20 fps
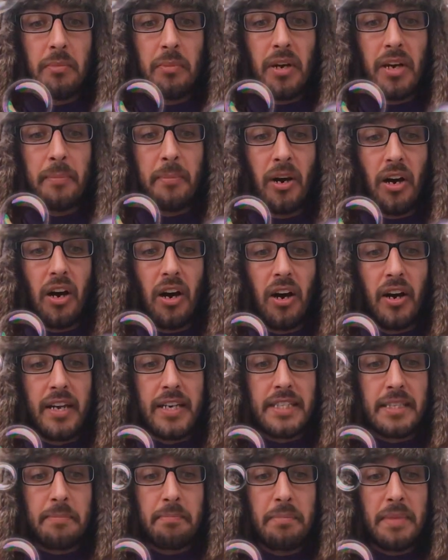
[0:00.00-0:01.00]
my
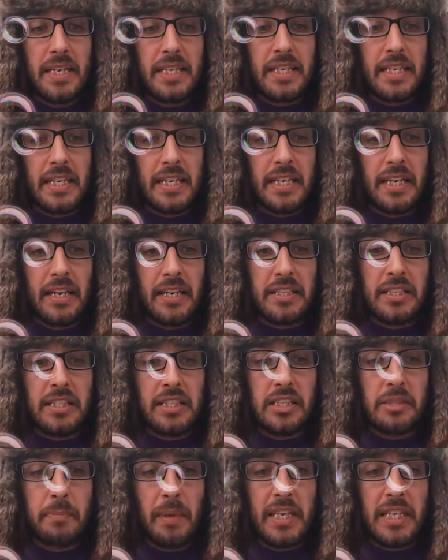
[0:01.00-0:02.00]
eyes immediately going to
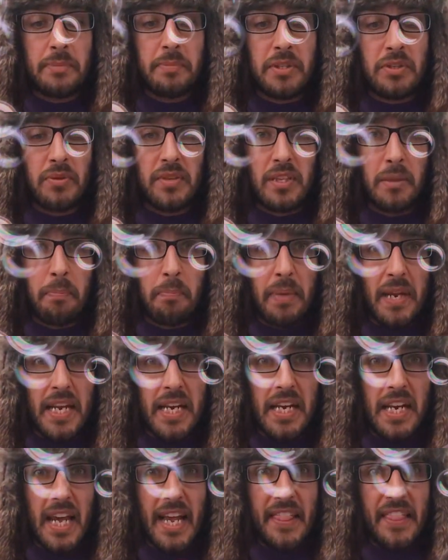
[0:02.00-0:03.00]
the space between the
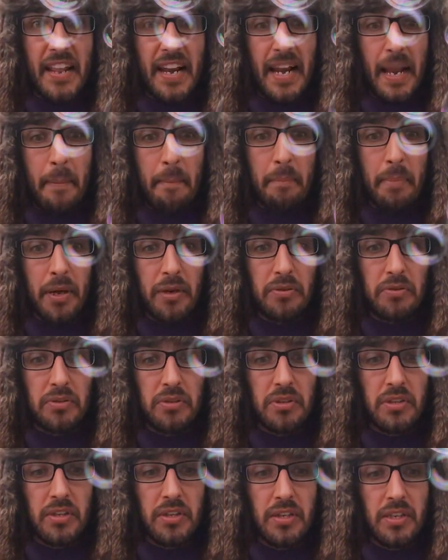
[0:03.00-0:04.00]
bin and the
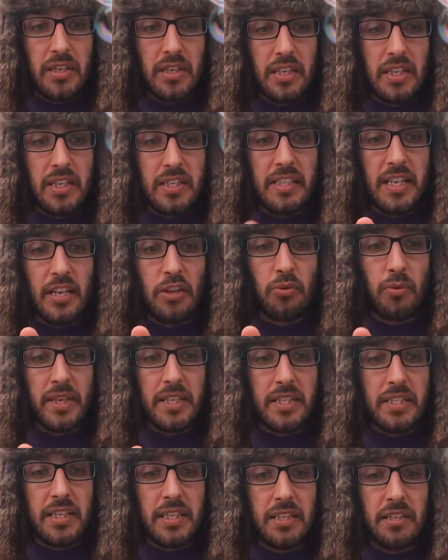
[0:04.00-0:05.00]
lamppost, as they
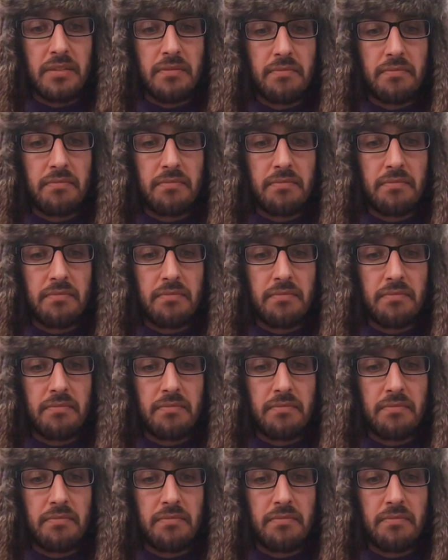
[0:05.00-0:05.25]
always did.